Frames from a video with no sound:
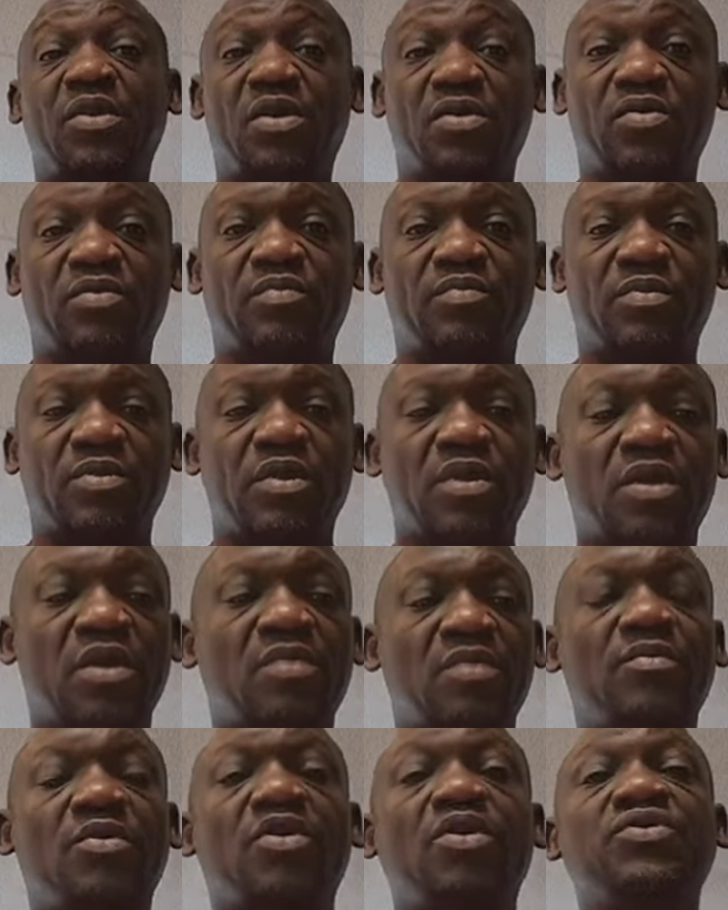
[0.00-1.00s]
your home.
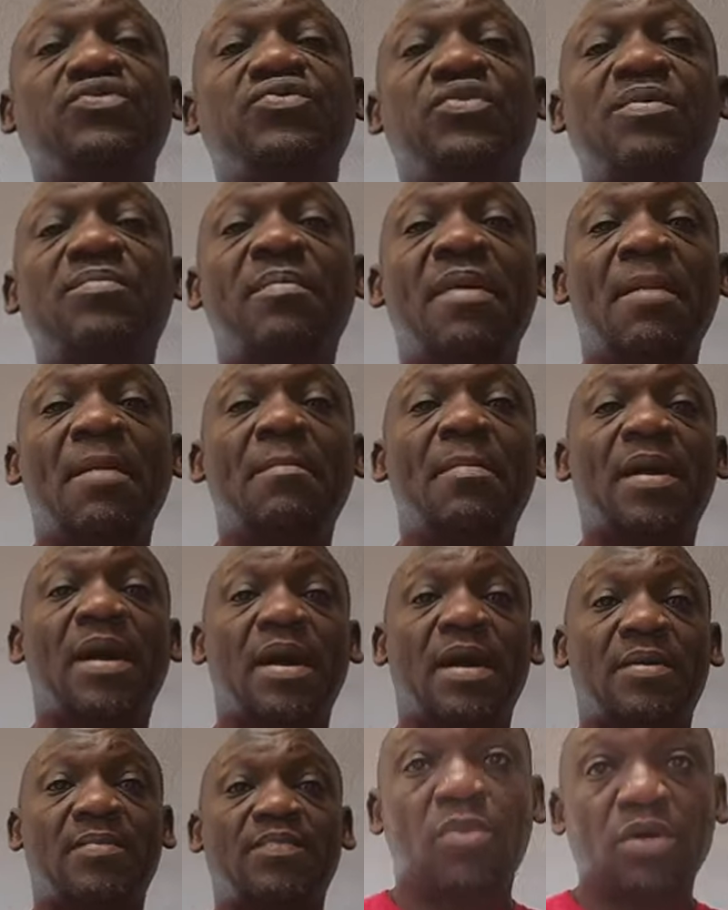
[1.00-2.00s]
Because
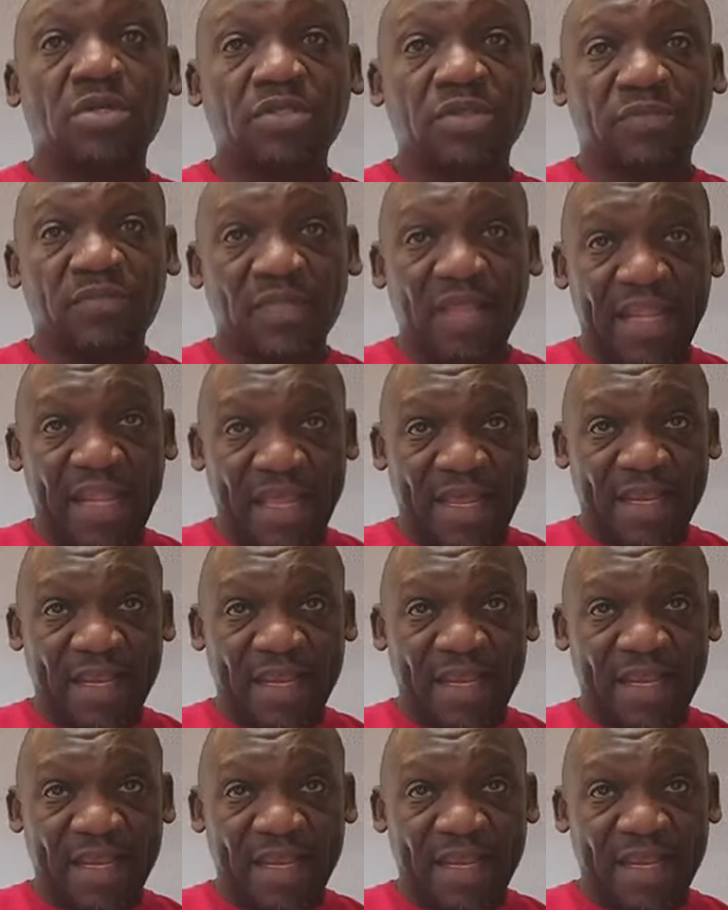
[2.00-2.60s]
remember, most of the